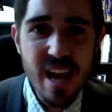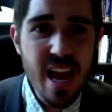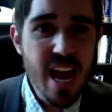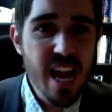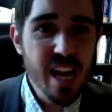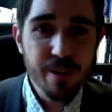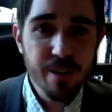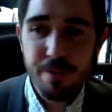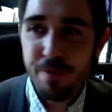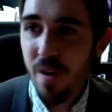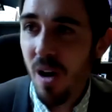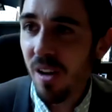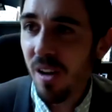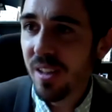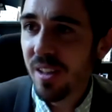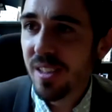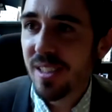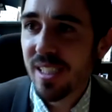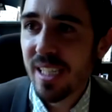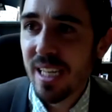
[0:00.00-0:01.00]
and you're falling
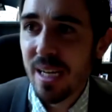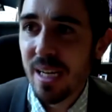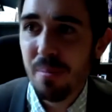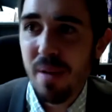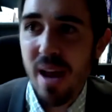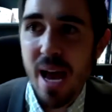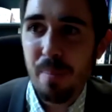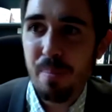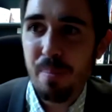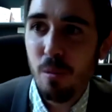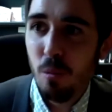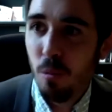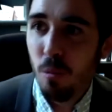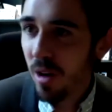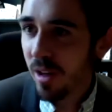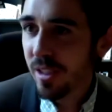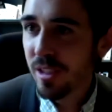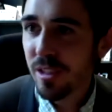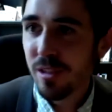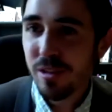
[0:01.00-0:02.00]
asleep, napping
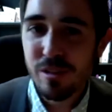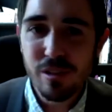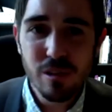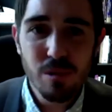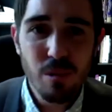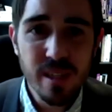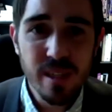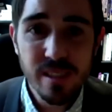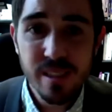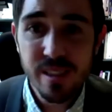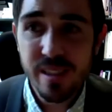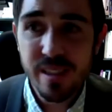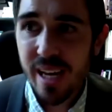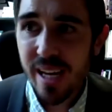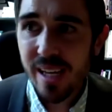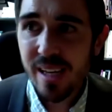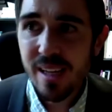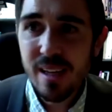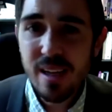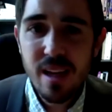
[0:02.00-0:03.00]
once or twice a day,